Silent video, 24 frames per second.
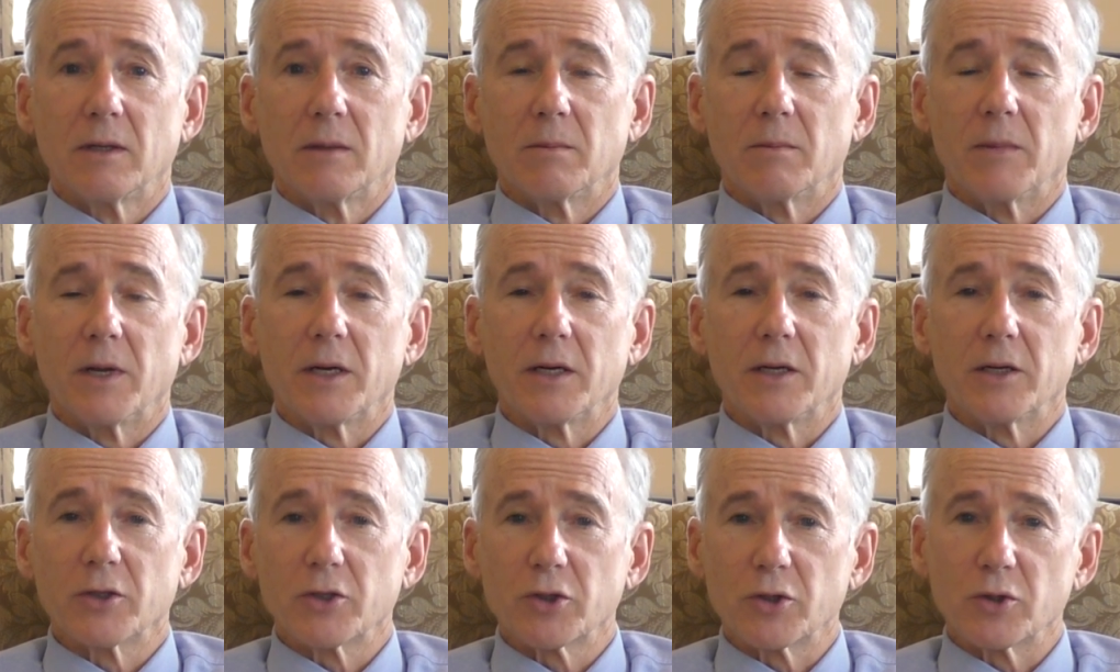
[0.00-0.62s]

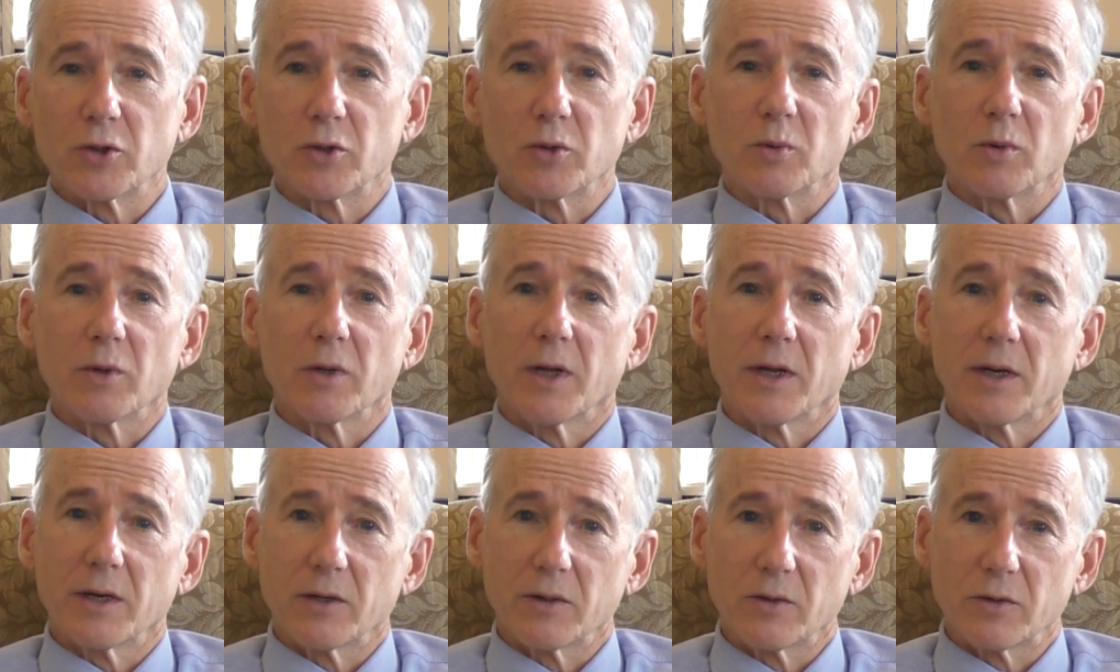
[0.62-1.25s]
many issues
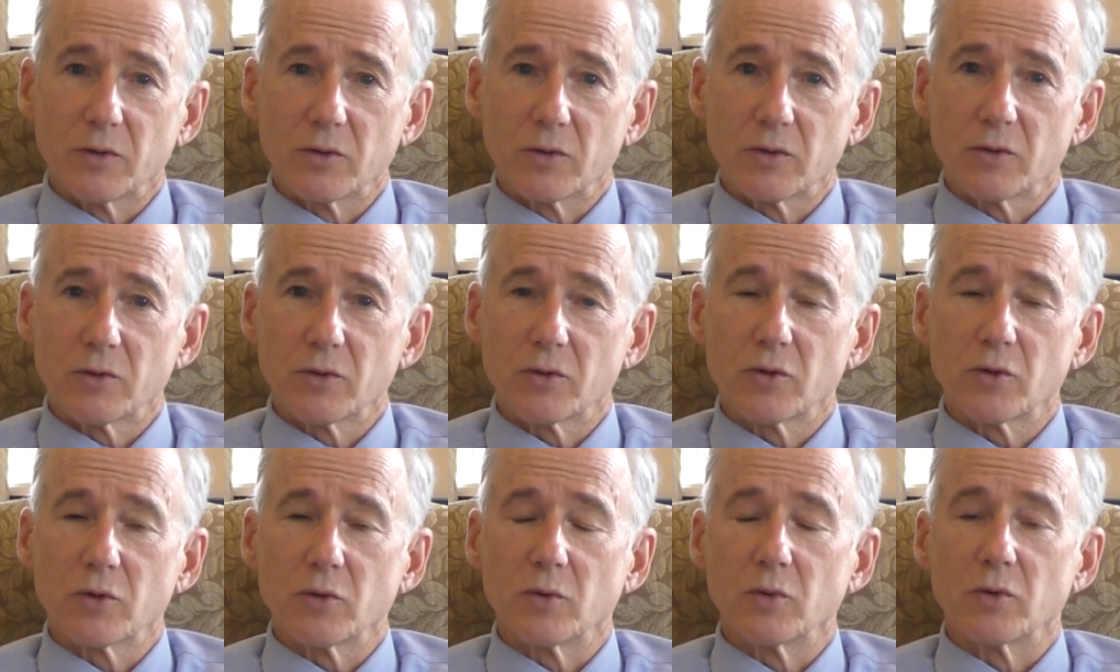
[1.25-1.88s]
related
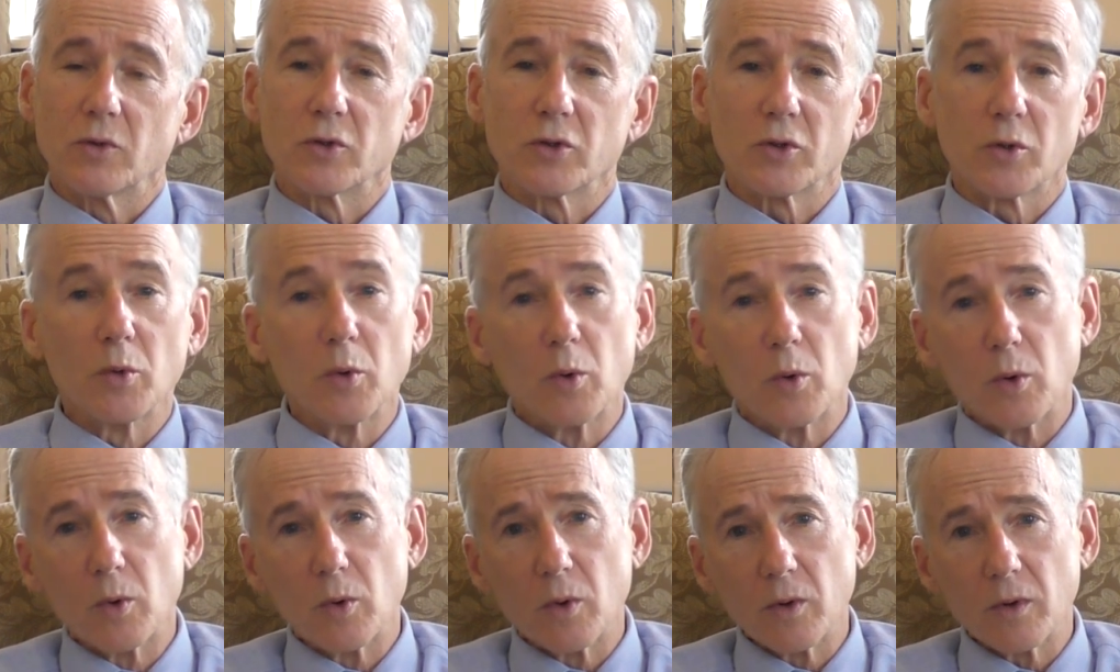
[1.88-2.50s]
to the
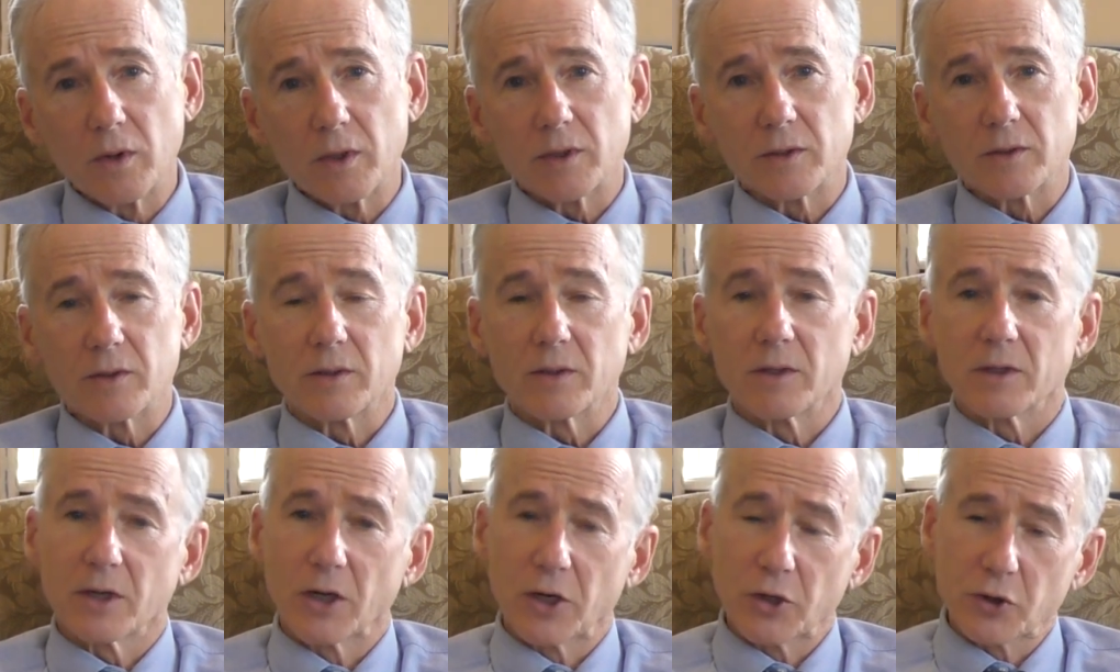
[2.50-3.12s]
school and to
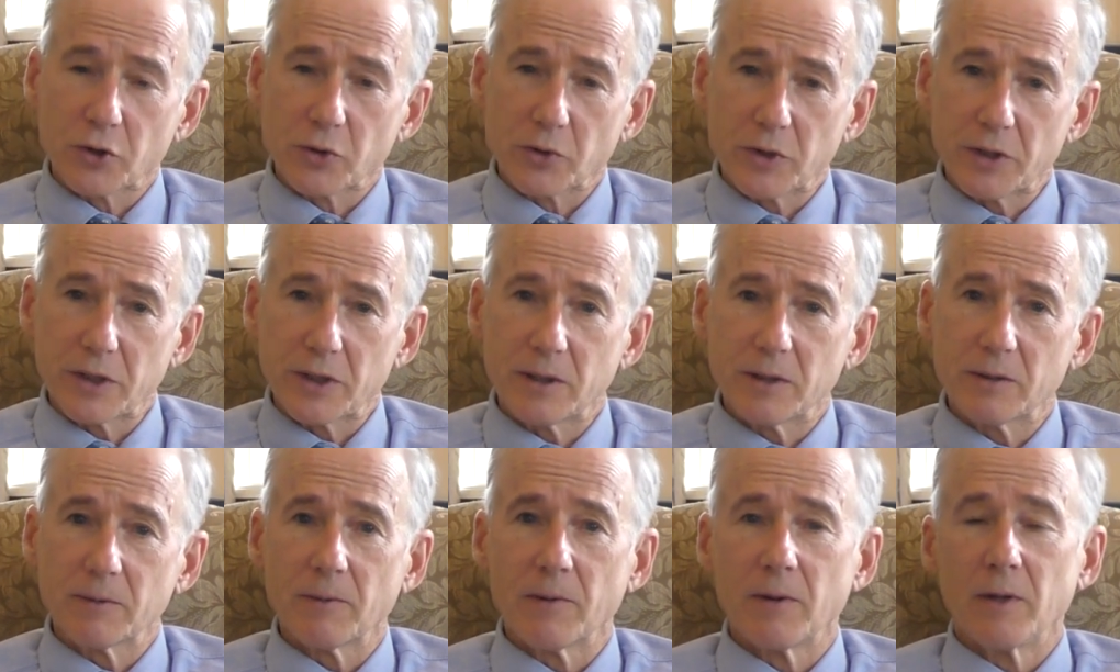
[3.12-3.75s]
the
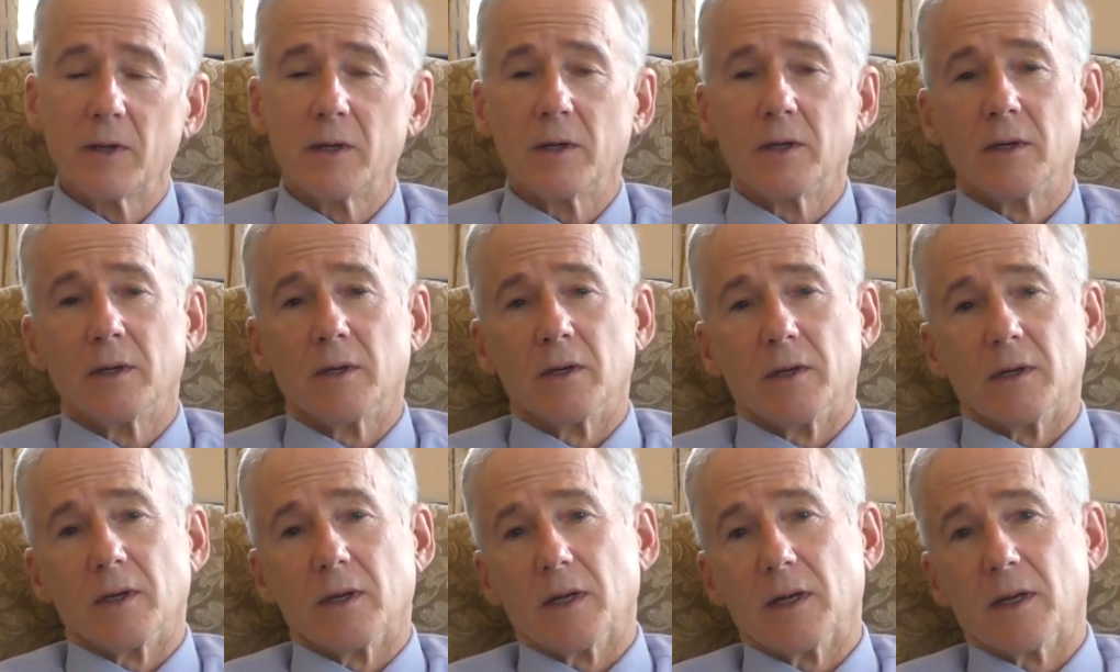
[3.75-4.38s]
country
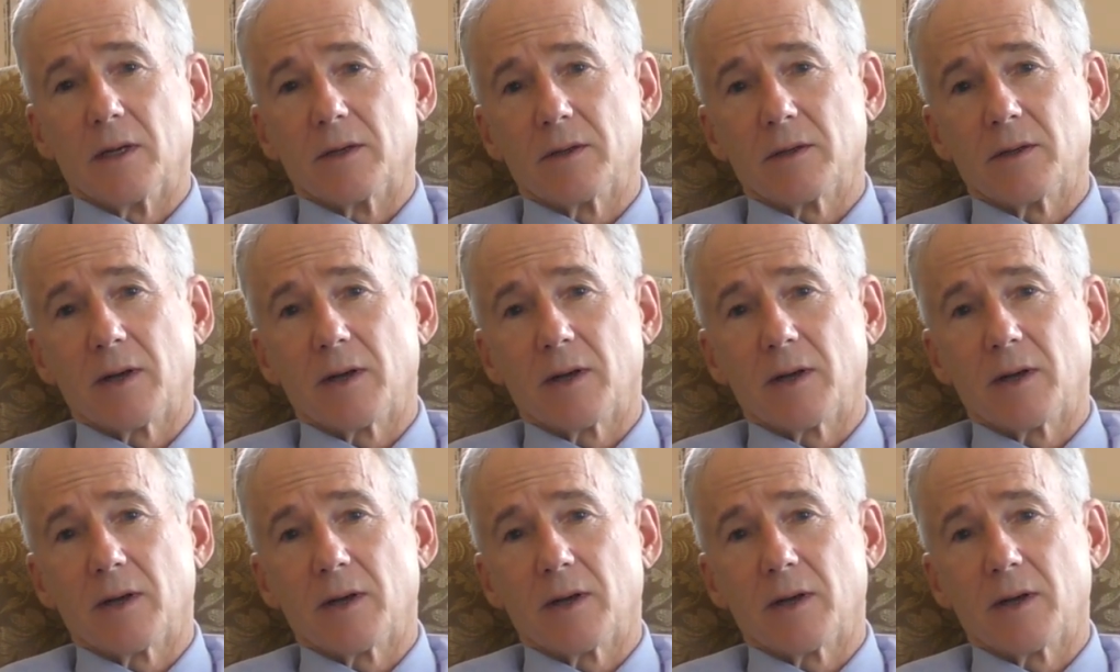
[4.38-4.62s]
and